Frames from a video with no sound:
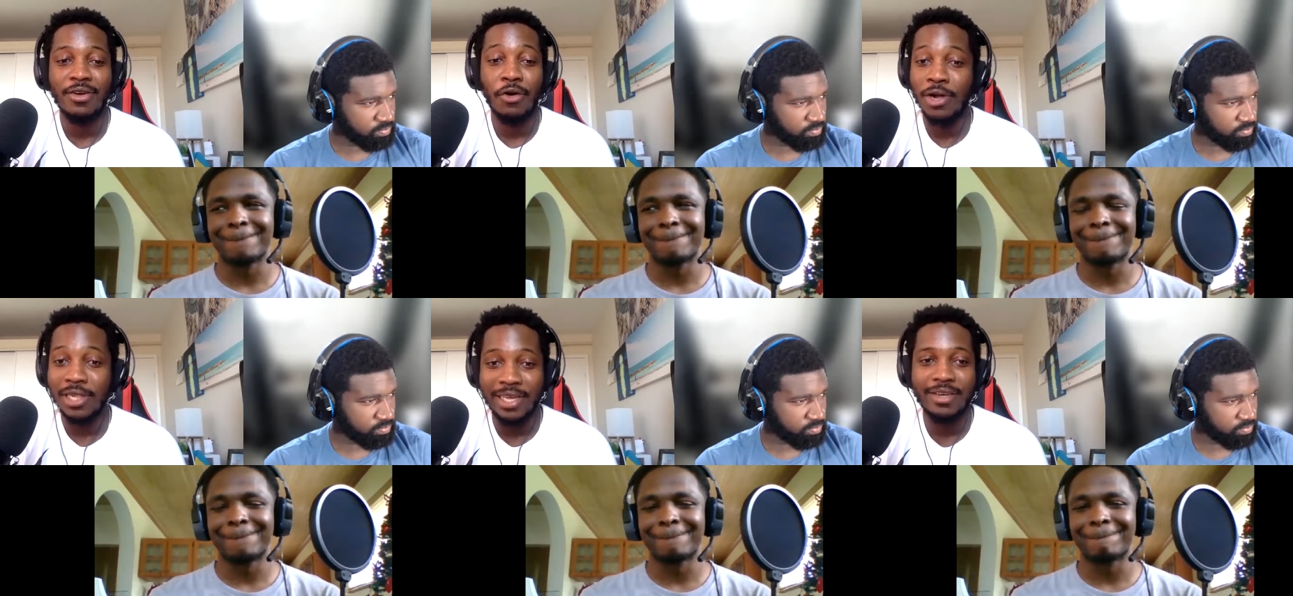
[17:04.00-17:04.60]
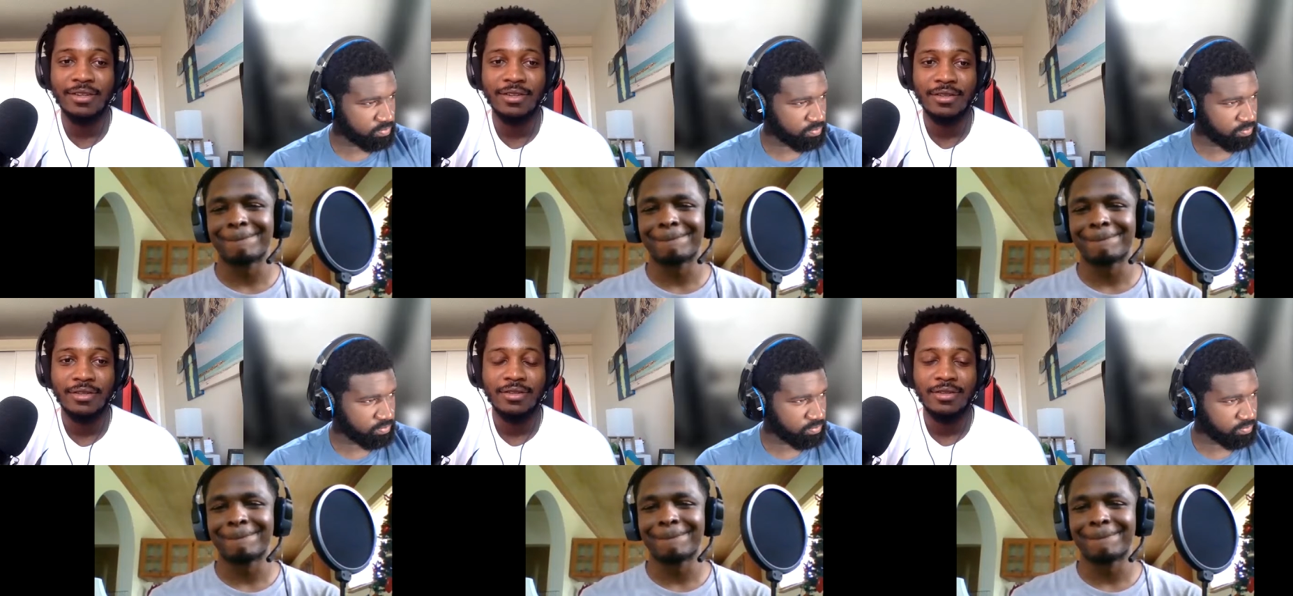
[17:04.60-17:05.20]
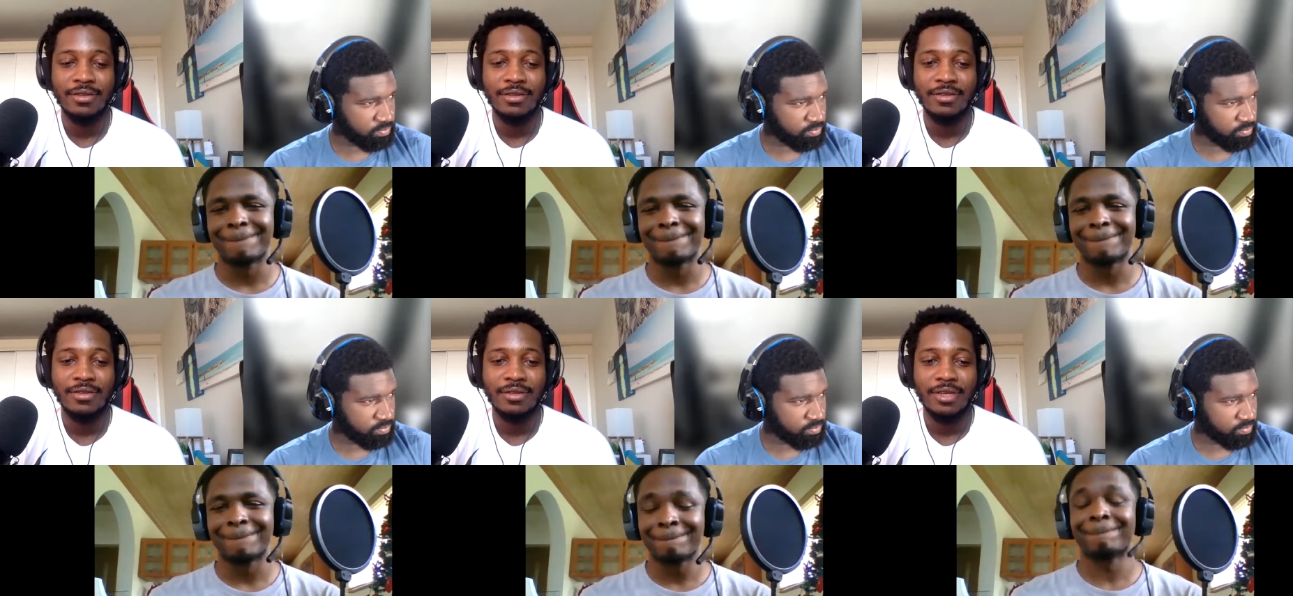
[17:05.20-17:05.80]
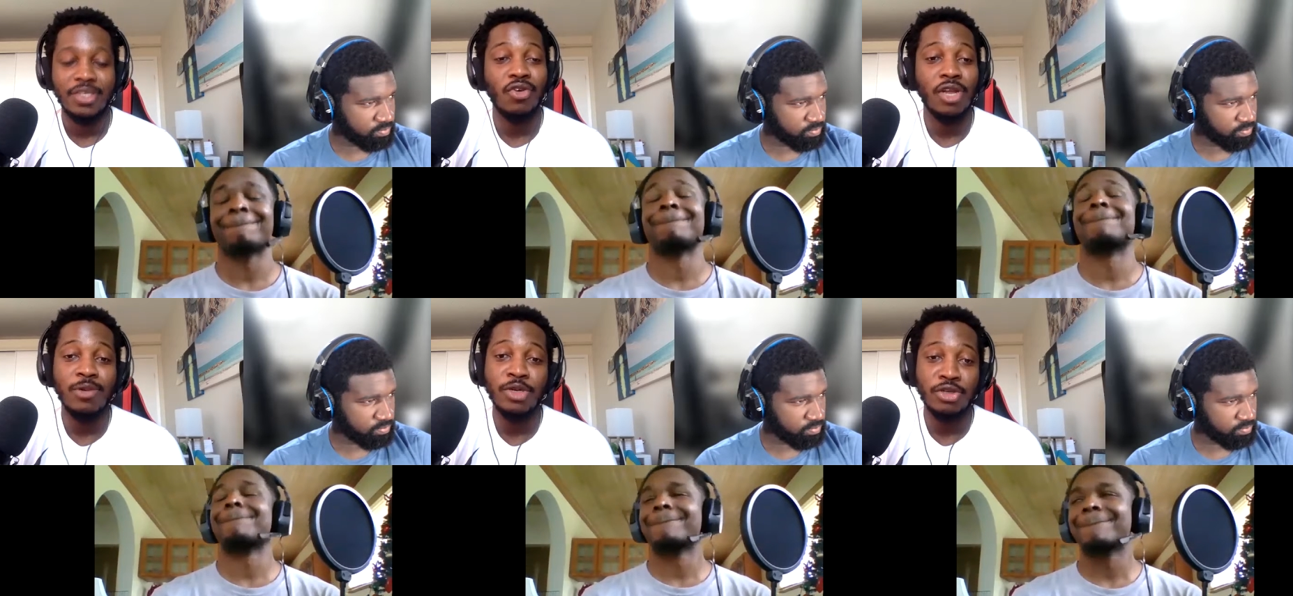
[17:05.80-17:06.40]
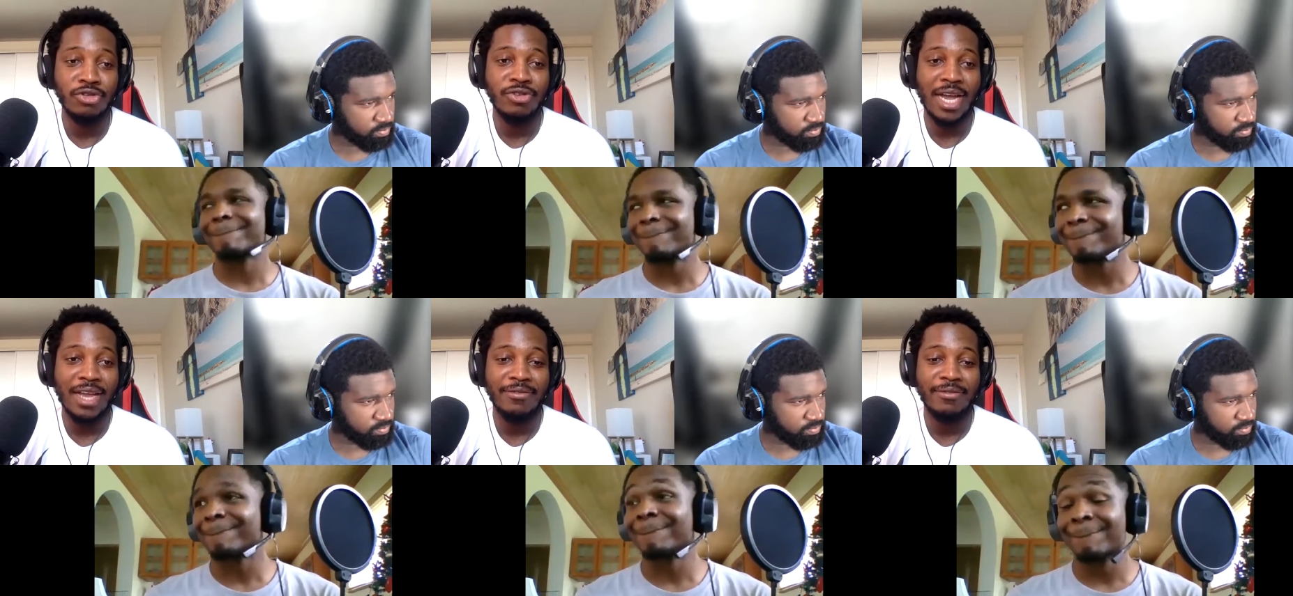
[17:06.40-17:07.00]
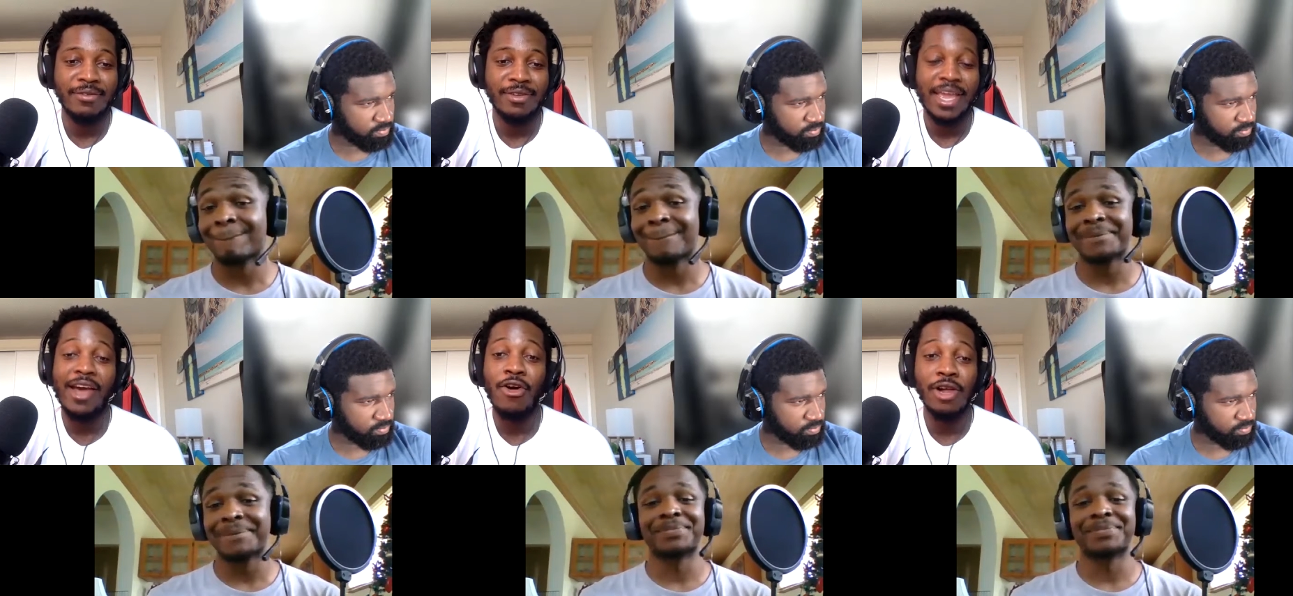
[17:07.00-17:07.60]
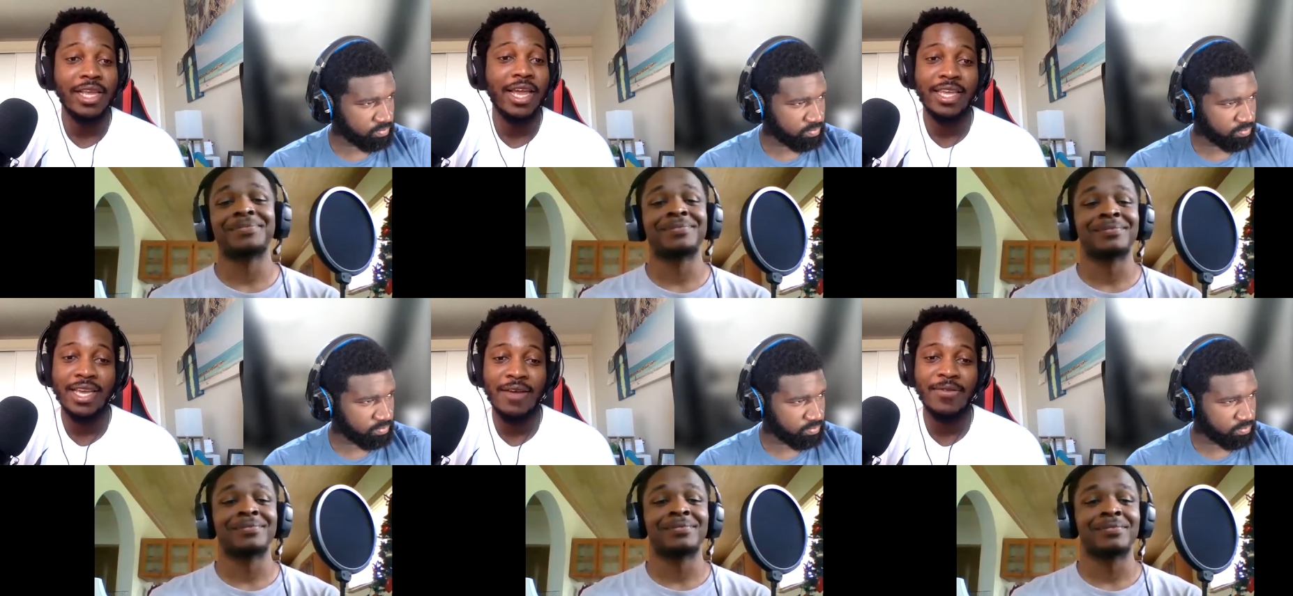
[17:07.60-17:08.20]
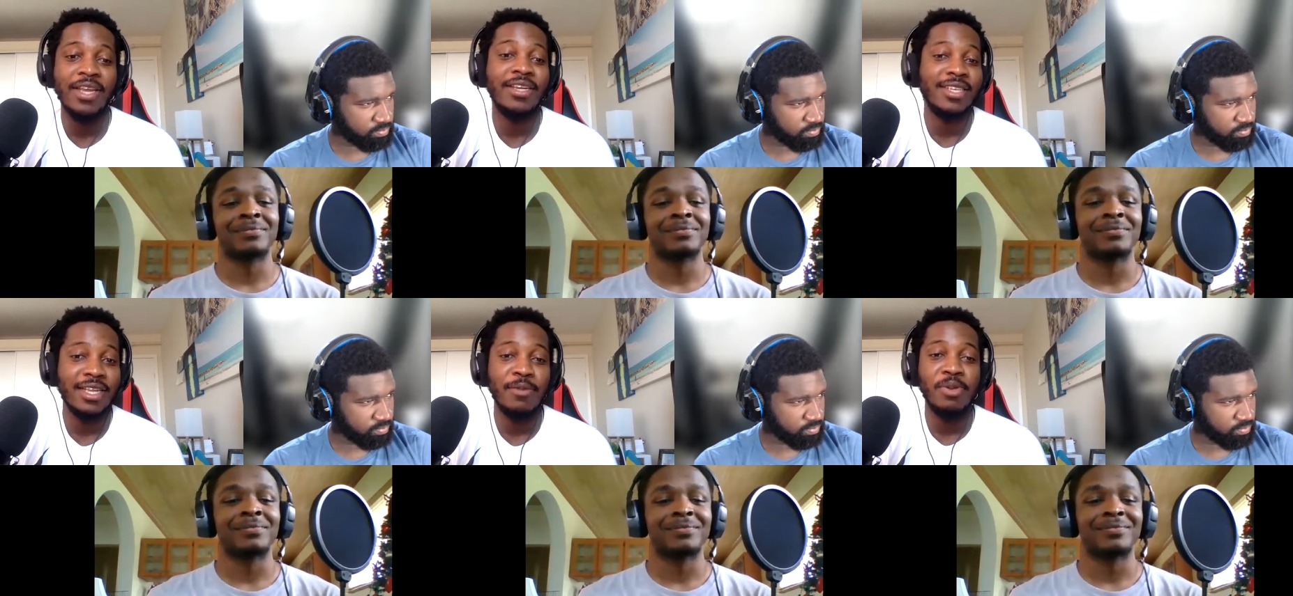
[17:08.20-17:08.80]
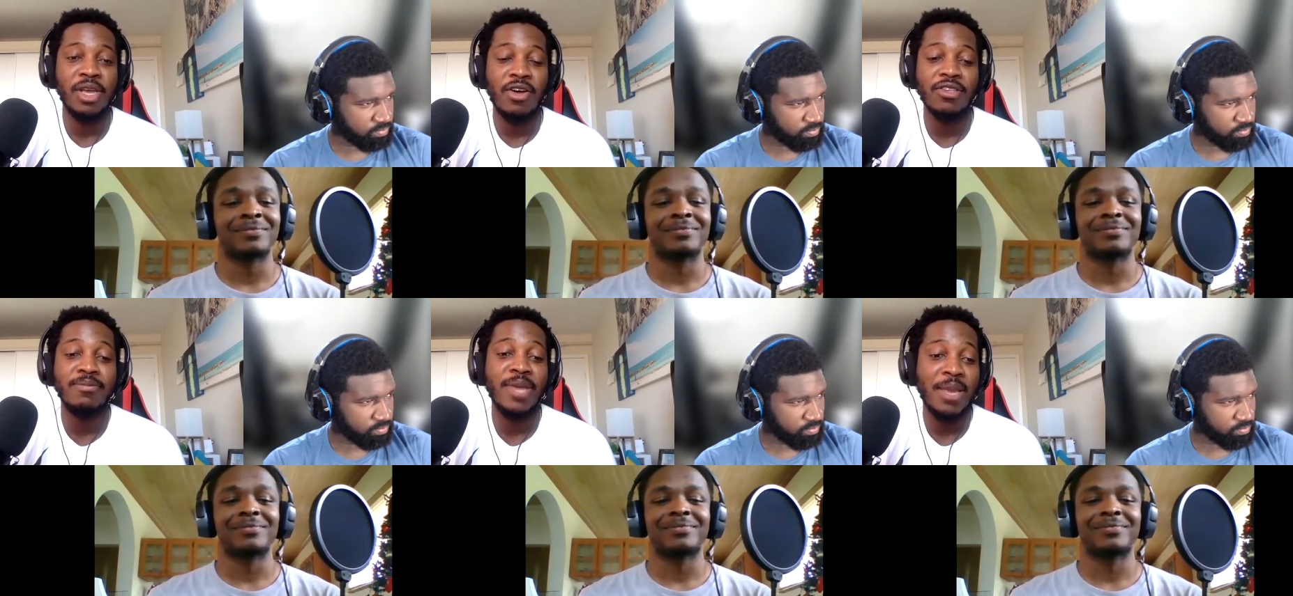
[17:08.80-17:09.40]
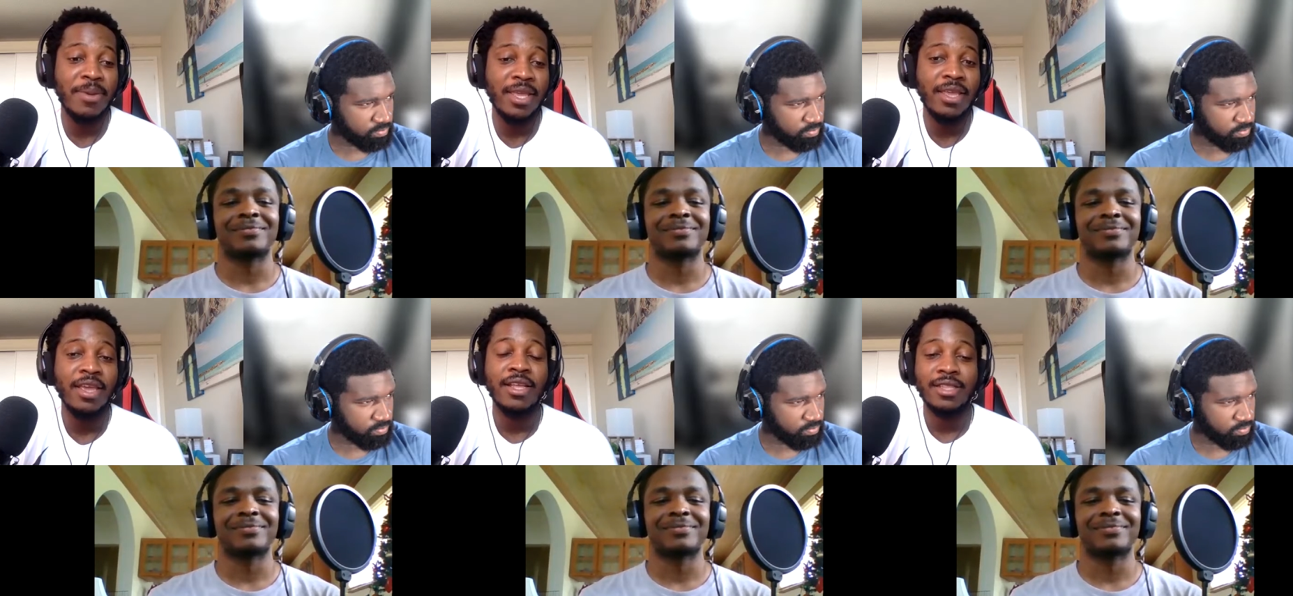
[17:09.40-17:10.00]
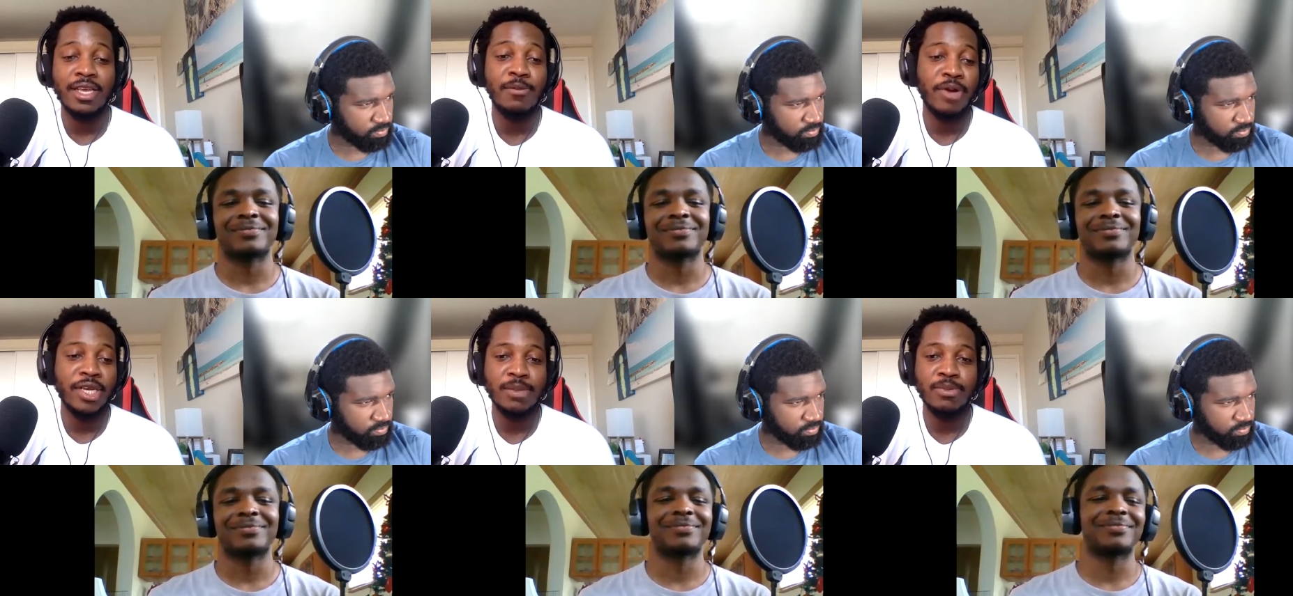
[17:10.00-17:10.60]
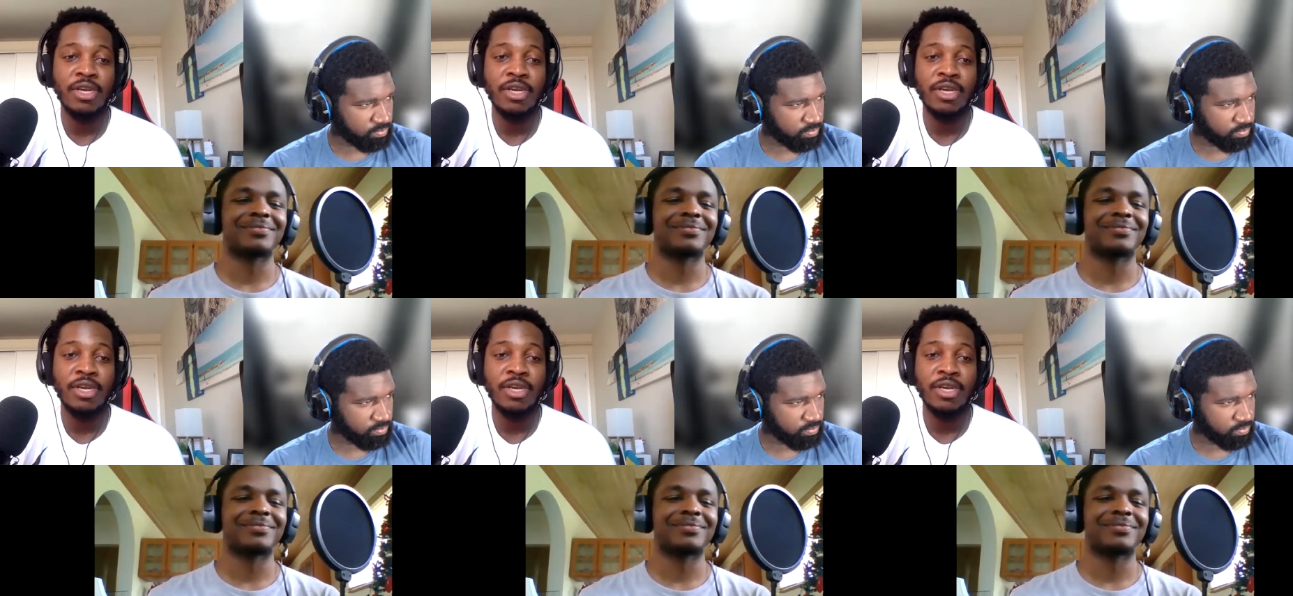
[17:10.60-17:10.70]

Speaker 1: All year. Because all he want to do is drive. All year, he got that. Until the playoffs, maybe they'll press upon